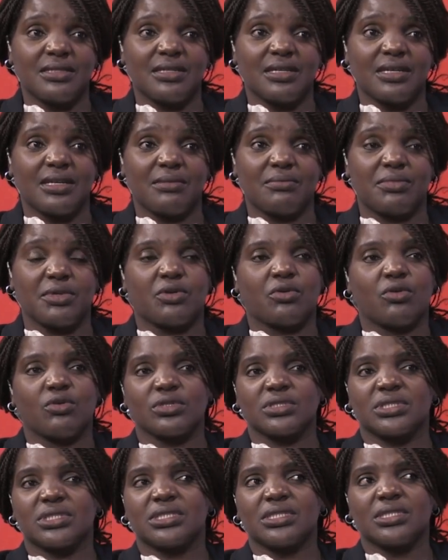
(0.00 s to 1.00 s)

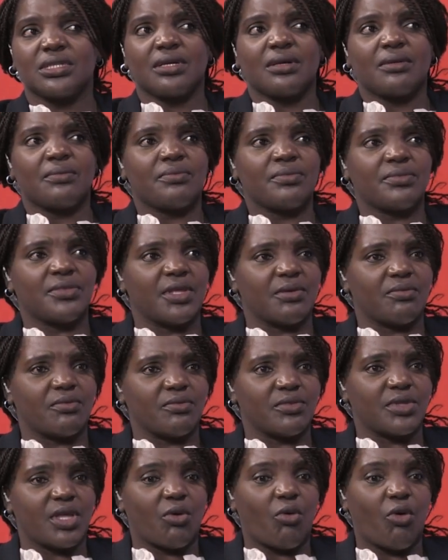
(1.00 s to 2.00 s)
because
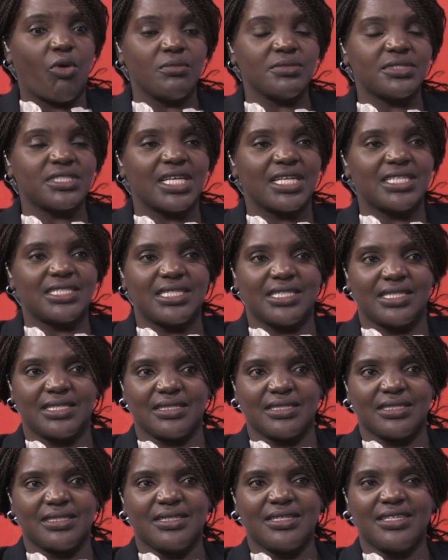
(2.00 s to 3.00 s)
the home setting
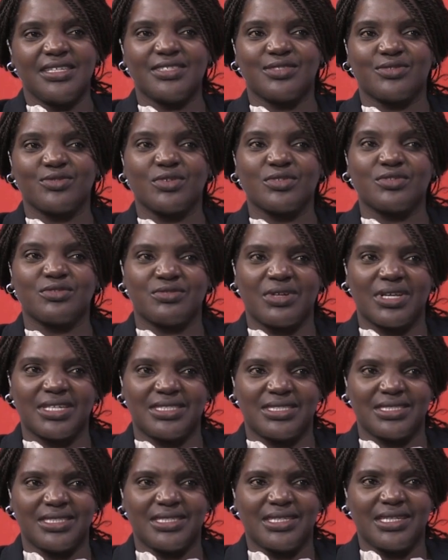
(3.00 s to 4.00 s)
is not
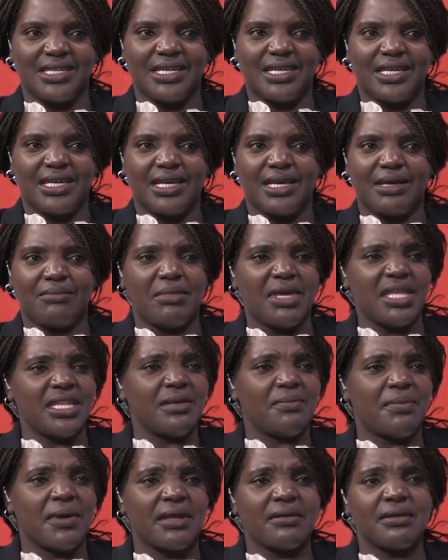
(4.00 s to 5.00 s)
ready. Many
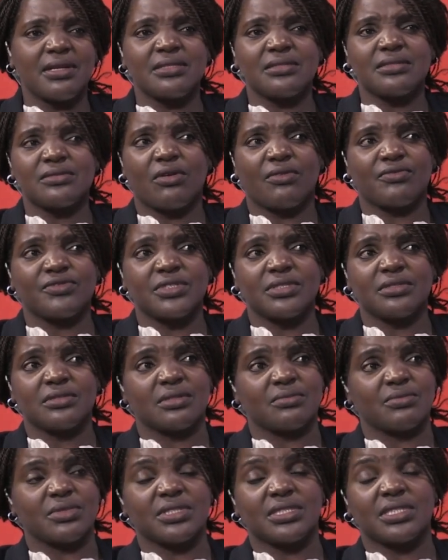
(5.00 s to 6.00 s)
parents of children
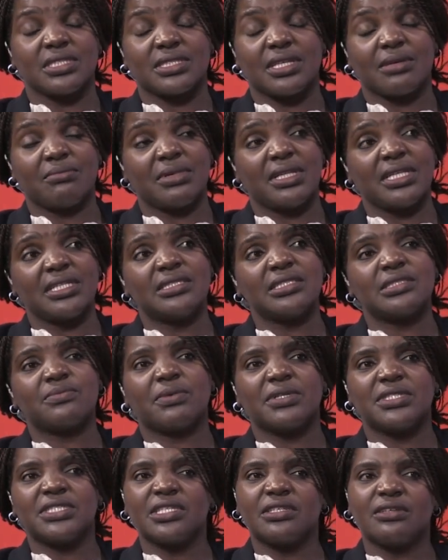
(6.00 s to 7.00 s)
with disabilities,
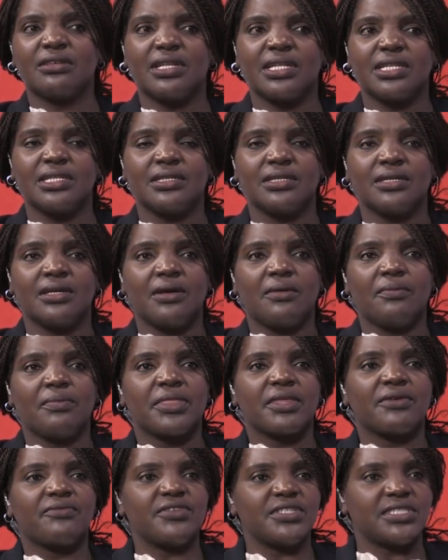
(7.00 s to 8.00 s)
particularly
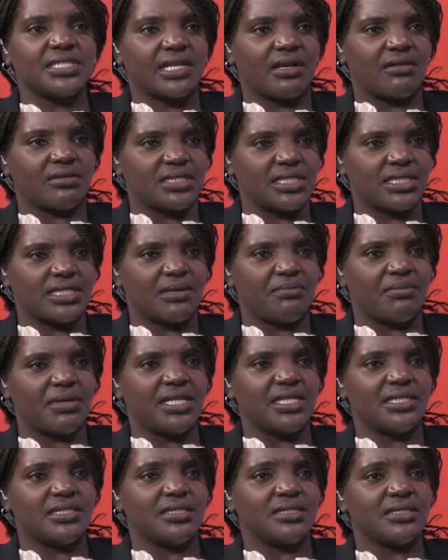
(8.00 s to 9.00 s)
physical
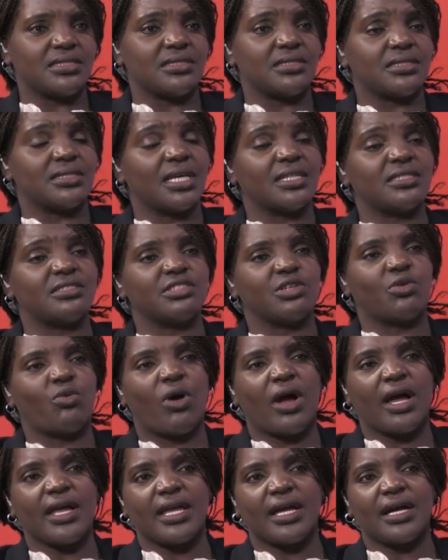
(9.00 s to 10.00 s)
disabilities that
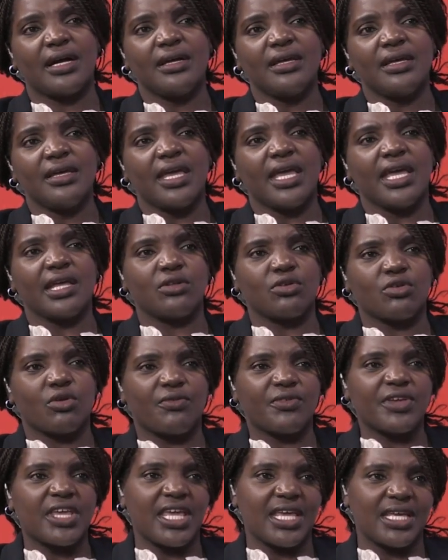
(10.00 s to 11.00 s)
require a lot of
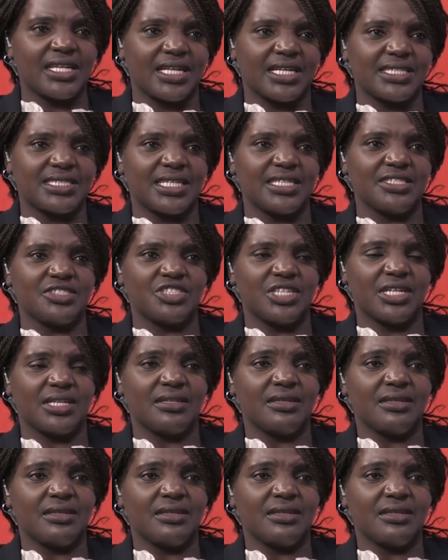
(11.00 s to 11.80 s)
care and attention,